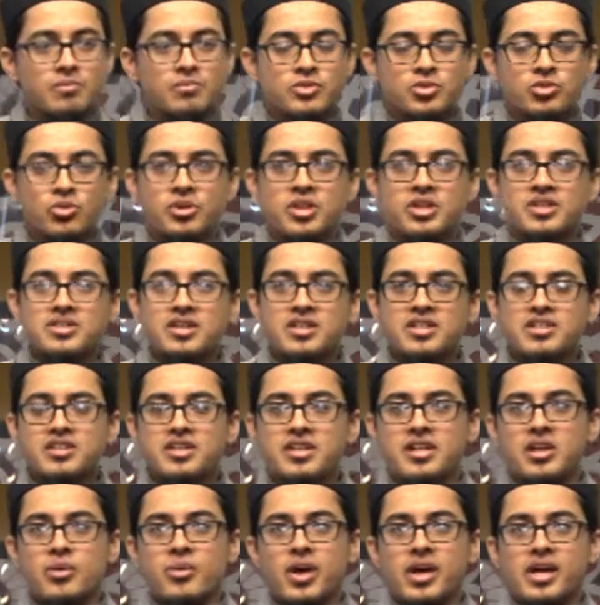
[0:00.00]
To an extent in the
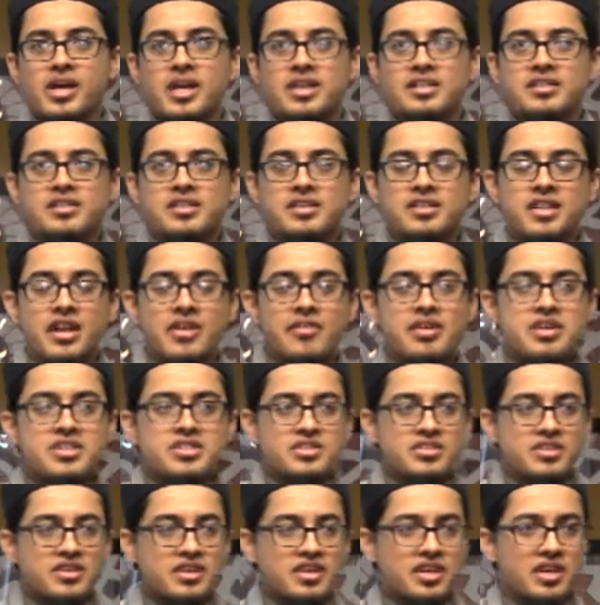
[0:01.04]
riwayat, in the
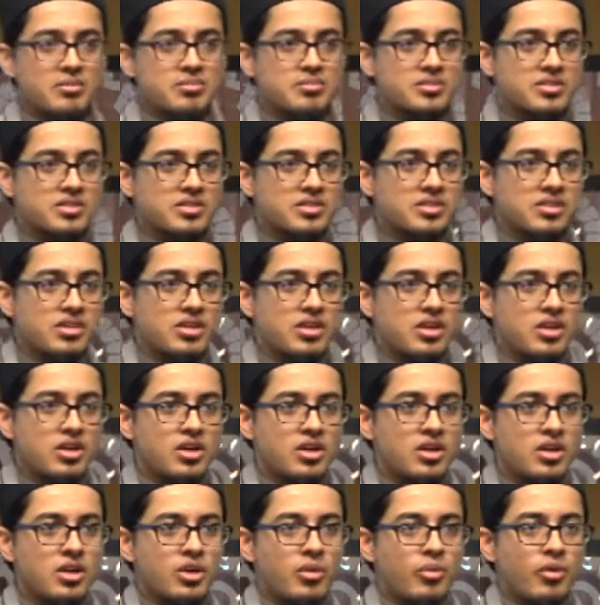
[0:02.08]
narrations it comes,
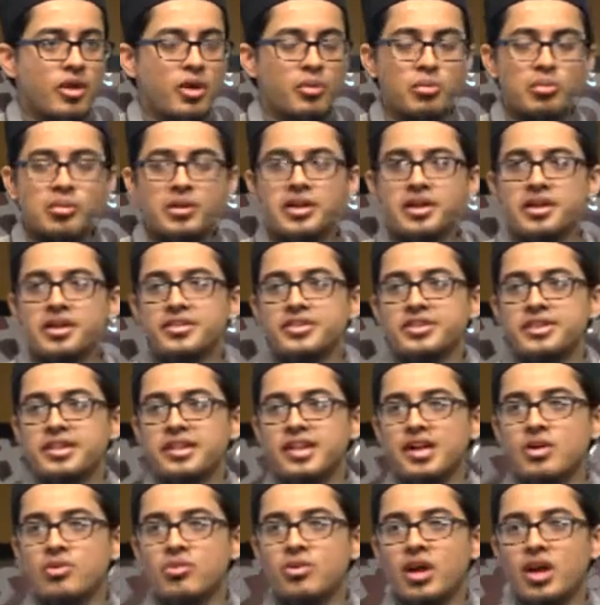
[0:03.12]
where Abu Bakr
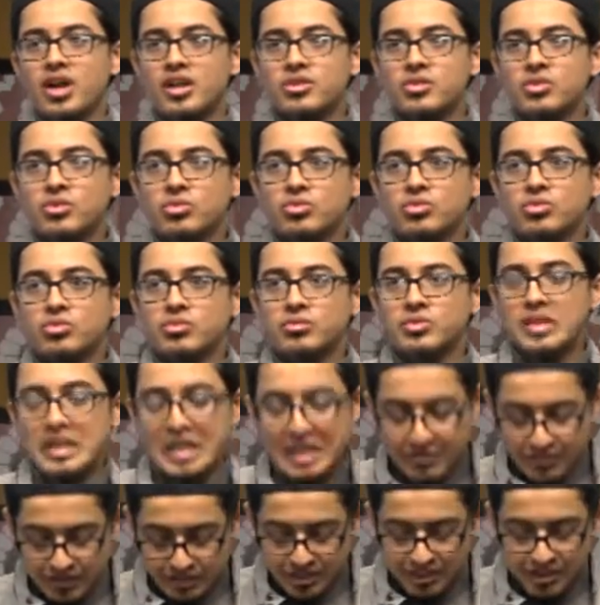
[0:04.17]
radiallahu anhu,
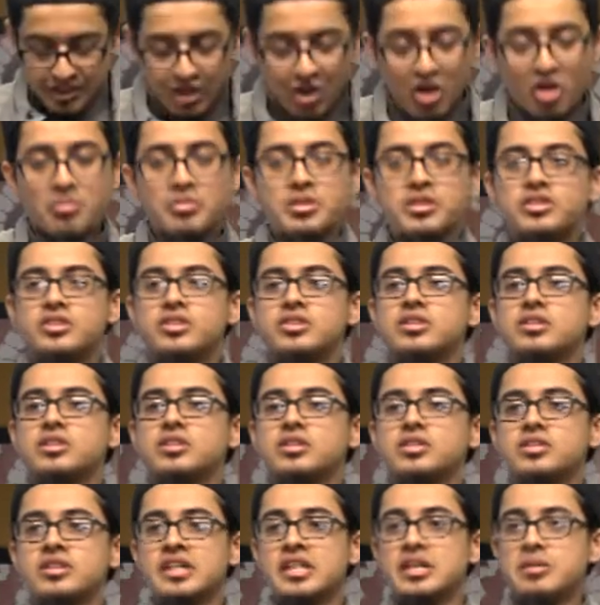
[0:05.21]
even the garment,
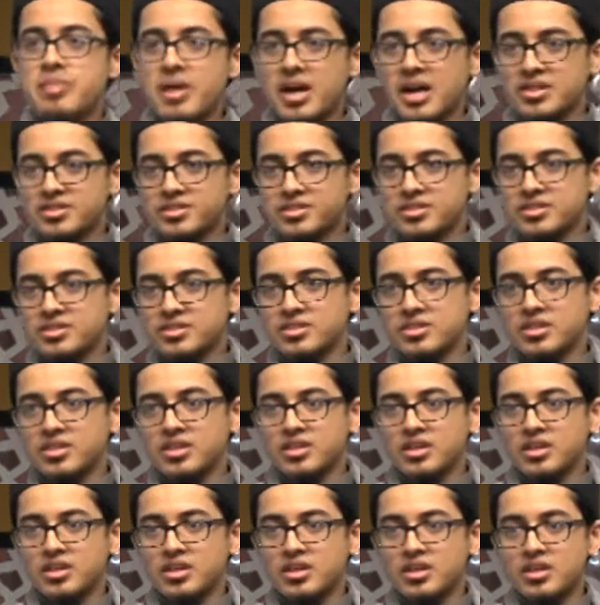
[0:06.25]
the libas,
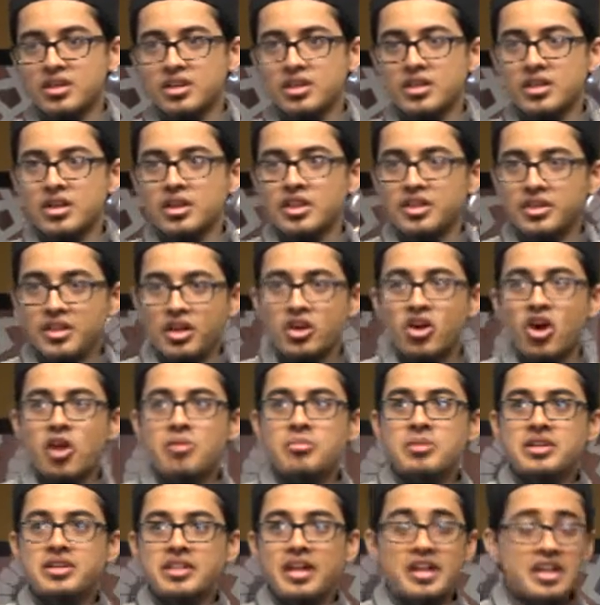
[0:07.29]
the
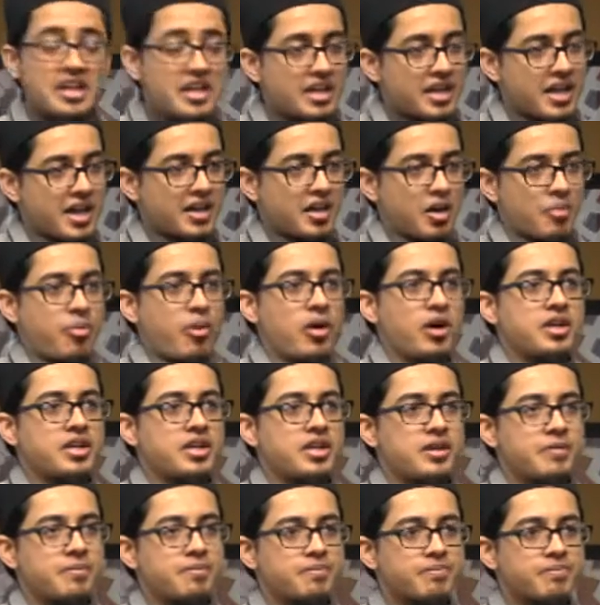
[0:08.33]
garment that he had upon
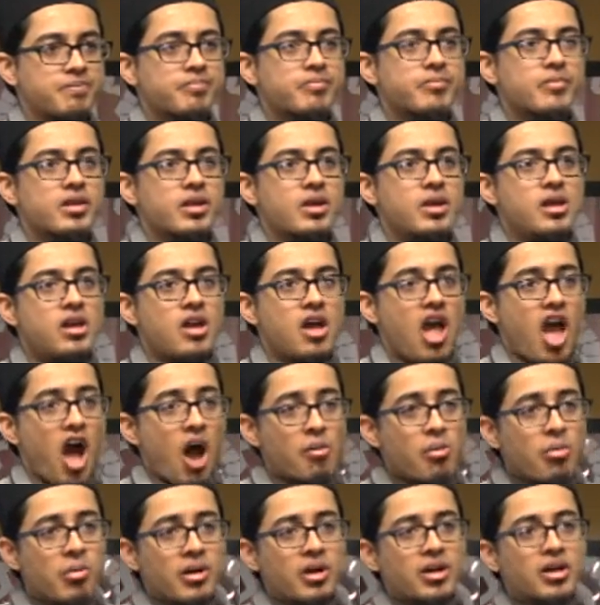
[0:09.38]
him,
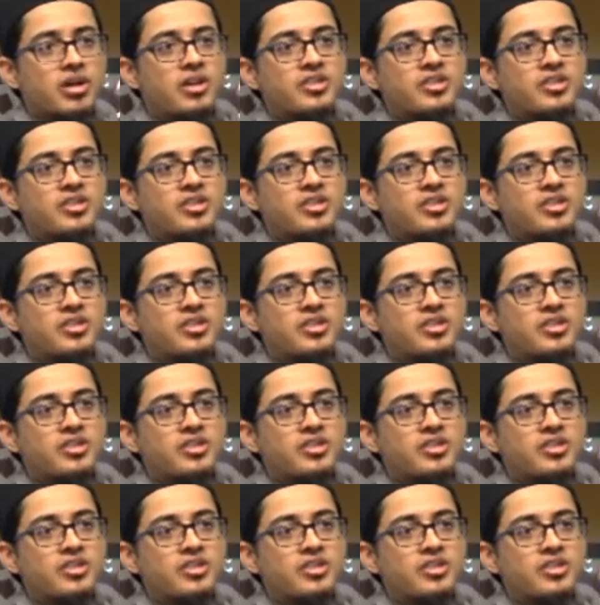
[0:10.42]
Abu Bakr